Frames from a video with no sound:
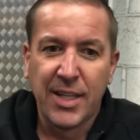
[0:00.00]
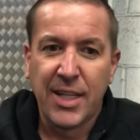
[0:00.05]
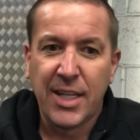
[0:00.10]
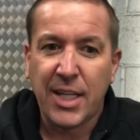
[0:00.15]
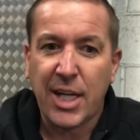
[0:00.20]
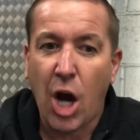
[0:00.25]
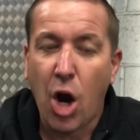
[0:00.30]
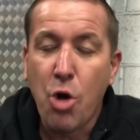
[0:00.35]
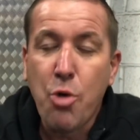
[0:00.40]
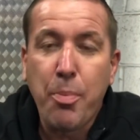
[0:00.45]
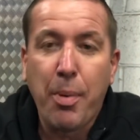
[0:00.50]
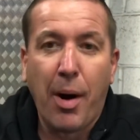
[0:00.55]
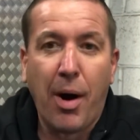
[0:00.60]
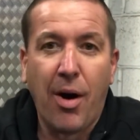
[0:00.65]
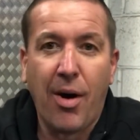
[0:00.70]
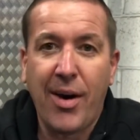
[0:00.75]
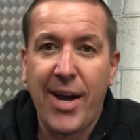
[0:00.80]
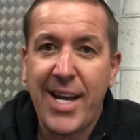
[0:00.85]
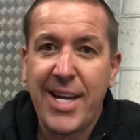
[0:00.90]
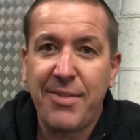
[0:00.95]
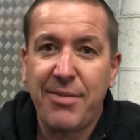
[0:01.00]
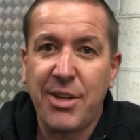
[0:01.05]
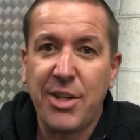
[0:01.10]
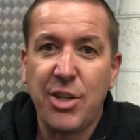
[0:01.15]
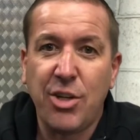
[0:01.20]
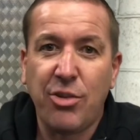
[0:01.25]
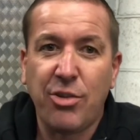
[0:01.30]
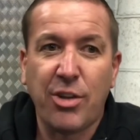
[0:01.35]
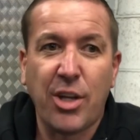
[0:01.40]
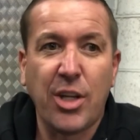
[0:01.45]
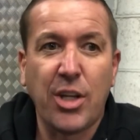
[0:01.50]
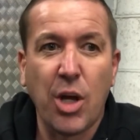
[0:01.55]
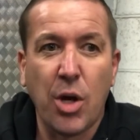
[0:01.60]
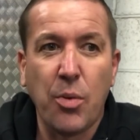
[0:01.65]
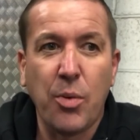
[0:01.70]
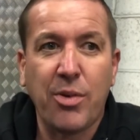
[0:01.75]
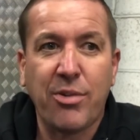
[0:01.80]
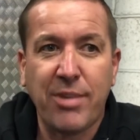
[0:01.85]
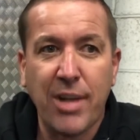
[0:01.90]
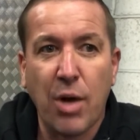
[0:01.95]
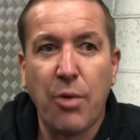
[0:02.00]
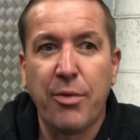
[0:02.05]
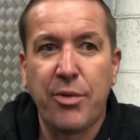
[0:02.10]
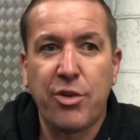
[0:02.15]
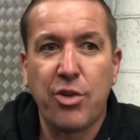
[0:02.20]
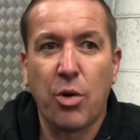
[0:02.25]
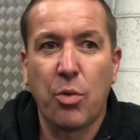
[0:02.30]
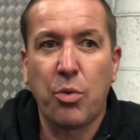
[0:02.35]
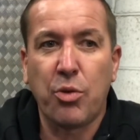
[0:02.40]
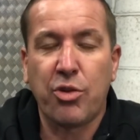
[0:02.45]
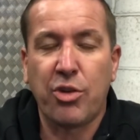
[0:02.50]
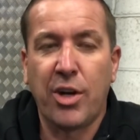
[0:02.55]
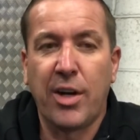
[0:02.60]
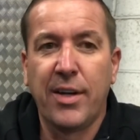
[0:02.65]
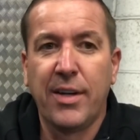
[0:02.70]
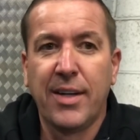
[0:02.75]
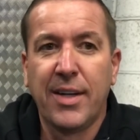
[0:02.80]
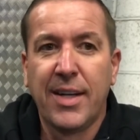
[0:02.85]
Copart even used to do a salvage auction,